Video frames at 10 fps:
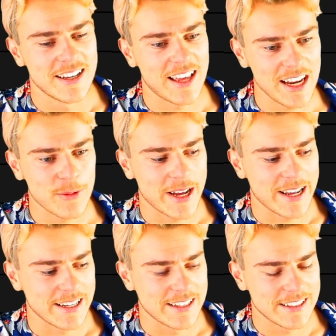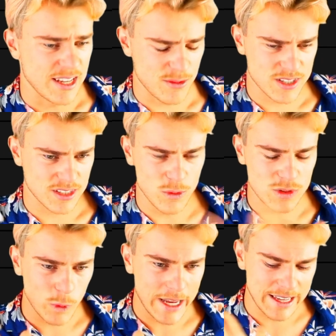Anyway, It was
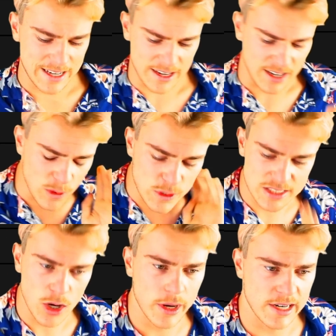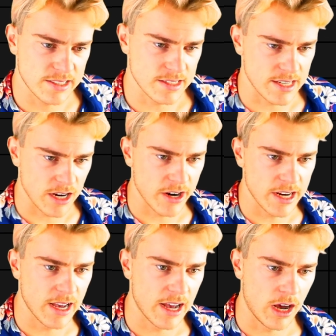weird and it was so
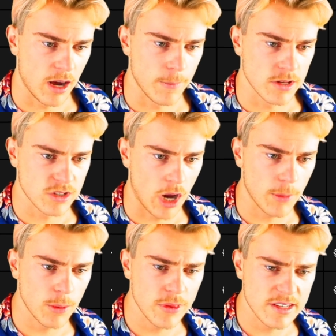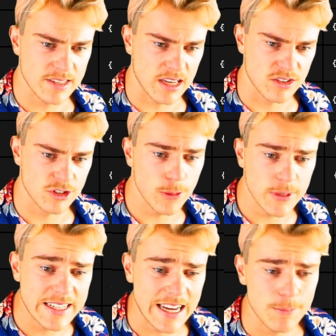unnecessary. So I'm gonna put this as
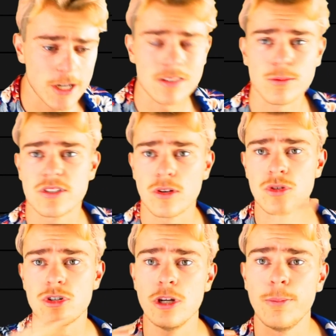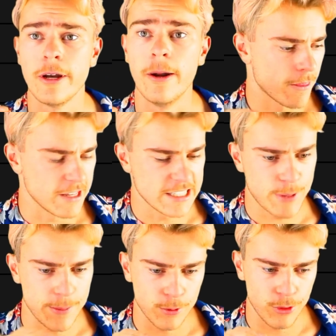stupid tea because it was so stupid that these
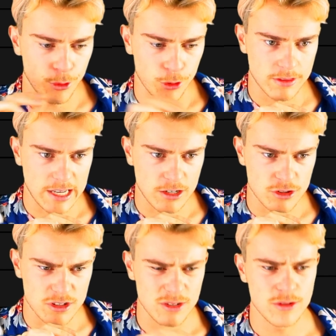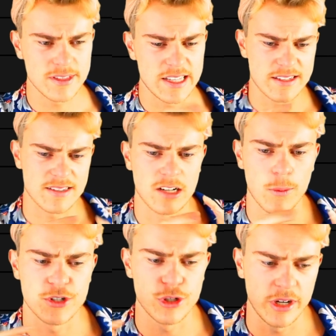people thought they could just use this as an
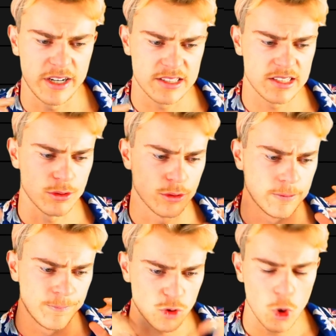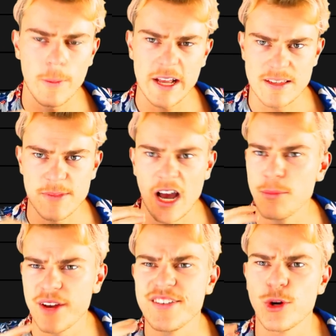opportunity to talk about something I'm
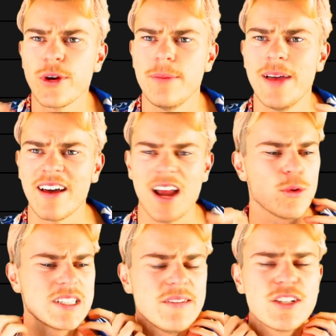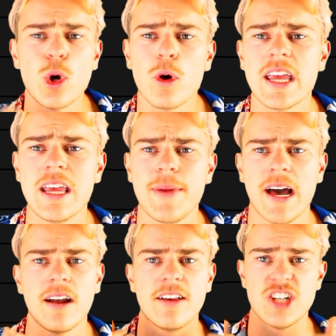not even talking about. I wasn't even talking
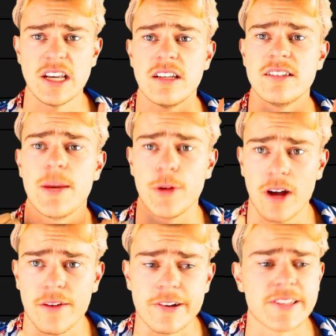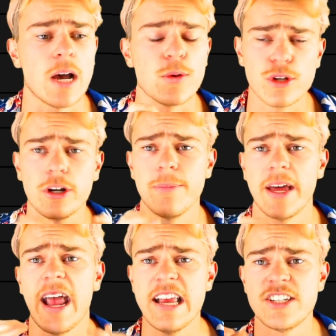about gender demographics. I was talking about
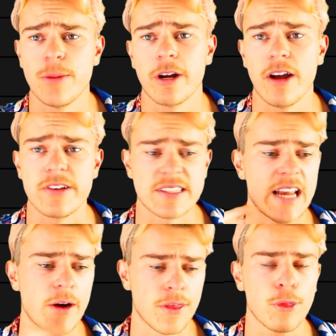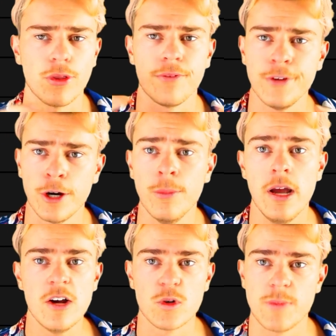age demographics and how I thought the film
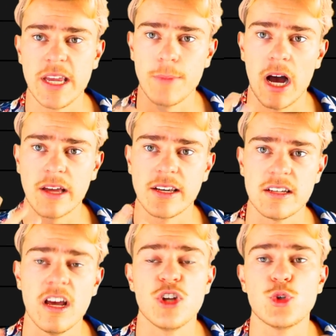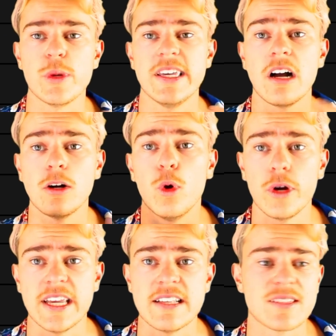was being marketed to a younger
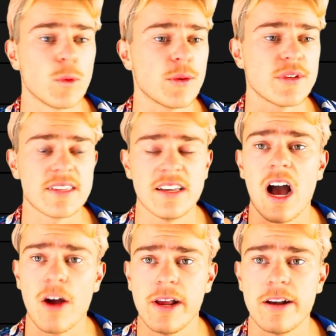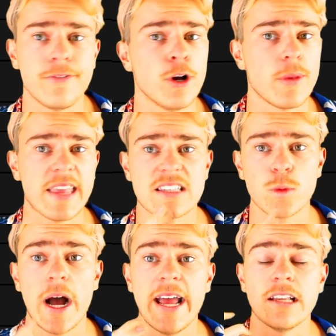audience when it was an R-rated film, and that's
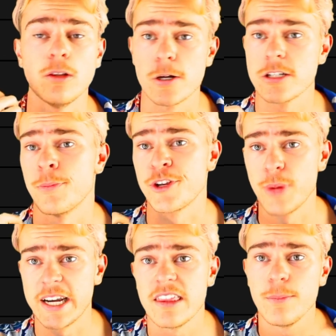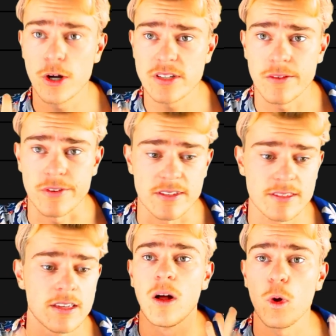why it lost so much money at the box
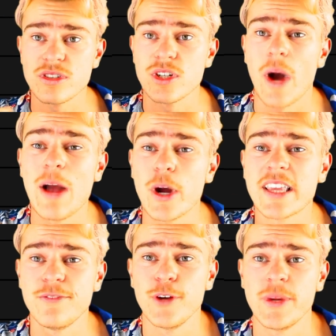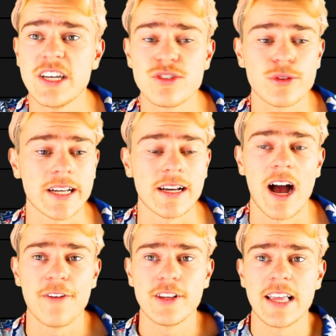office. Also, I work in the film industry.
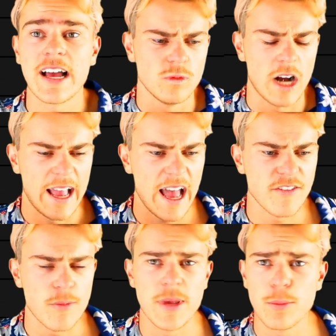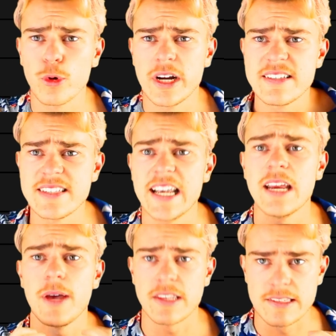I feel like I have a bit more understanding
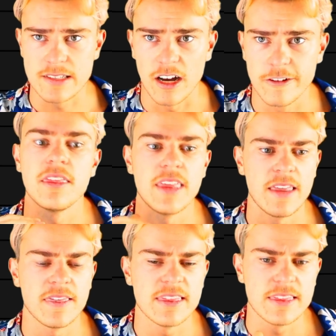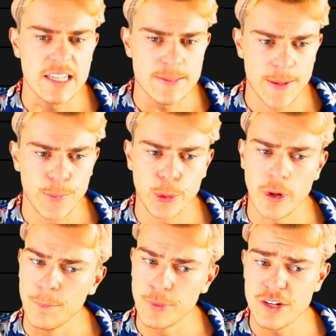about this stuff than these people who
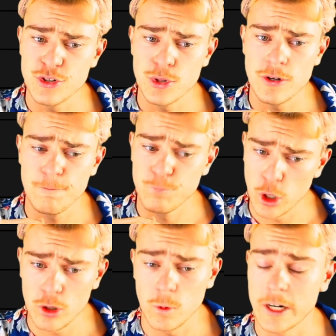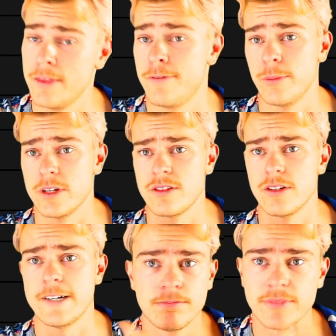I'm pretty sure don't work in the film
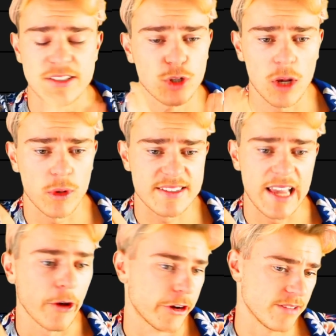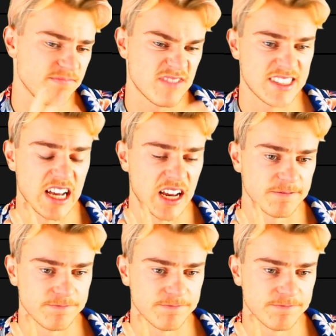industry. That's all I wanna say on it. It's done.